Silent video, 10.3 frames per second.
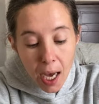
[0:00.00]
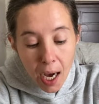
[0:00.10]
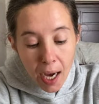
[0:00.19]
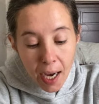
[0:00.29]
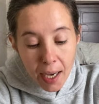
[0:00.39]

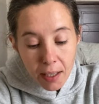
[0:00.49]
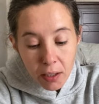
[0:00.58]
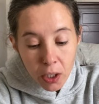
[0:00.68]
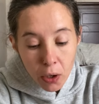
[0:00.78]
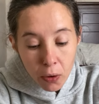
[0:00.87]
uh,
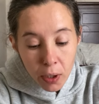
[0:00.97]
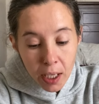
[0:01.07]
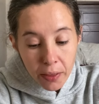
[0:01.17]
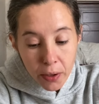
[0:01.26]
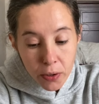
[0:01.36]
you know,
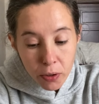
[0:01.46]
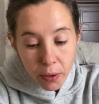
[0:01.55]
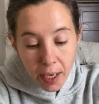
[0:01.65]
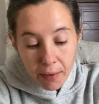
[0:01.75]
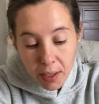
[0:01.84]
get those
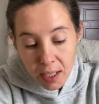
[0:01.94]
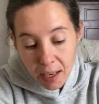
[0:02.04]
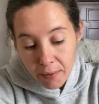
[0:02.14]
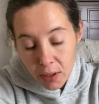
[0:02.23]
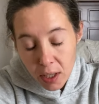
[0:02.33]
creative
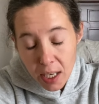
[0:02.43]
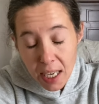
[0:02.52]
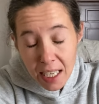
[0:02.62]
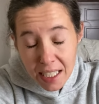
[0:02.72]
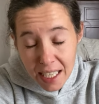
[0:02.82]

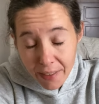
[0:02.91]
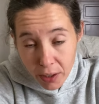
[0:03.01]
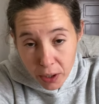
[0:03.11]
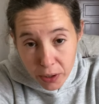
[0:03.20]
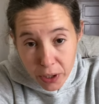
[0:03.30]

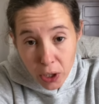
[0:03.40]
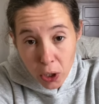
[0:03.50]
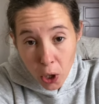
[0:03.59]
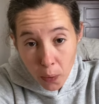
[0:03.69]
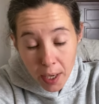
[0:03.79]
endeavors
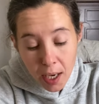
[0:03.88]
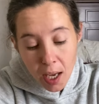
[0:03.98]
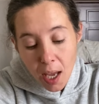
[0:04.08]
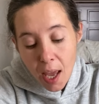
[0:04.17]
going.